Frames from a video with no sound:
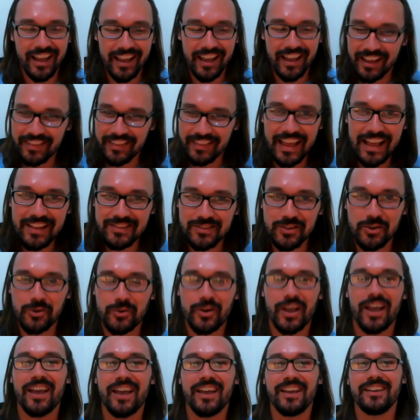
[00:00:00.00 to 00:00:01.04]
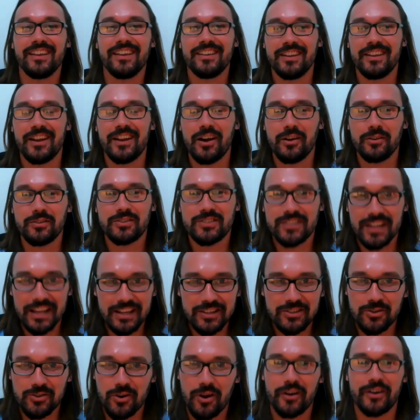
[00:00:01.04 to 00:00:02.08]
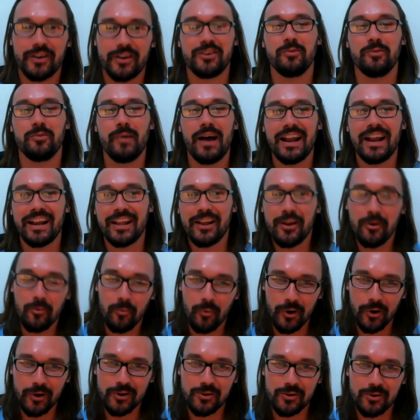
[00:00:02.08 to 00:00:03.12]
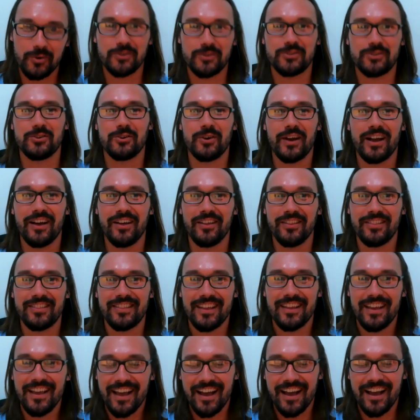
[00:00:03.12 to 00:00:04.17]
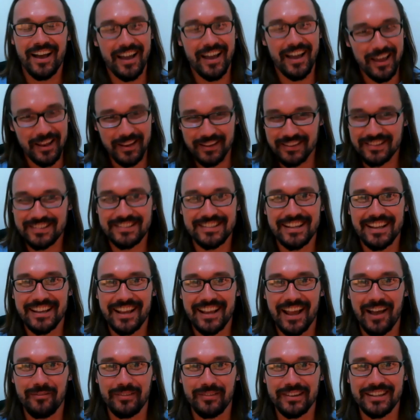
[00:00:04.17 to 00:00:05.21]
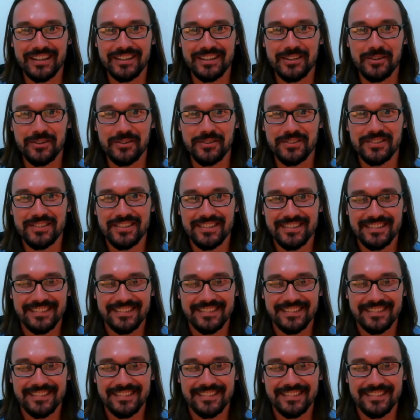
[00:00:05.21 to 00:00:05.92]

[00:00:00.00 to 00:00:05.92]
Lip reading: and that's okay. You know, stay strong in your body, work towards your health, and stay confident, dudes.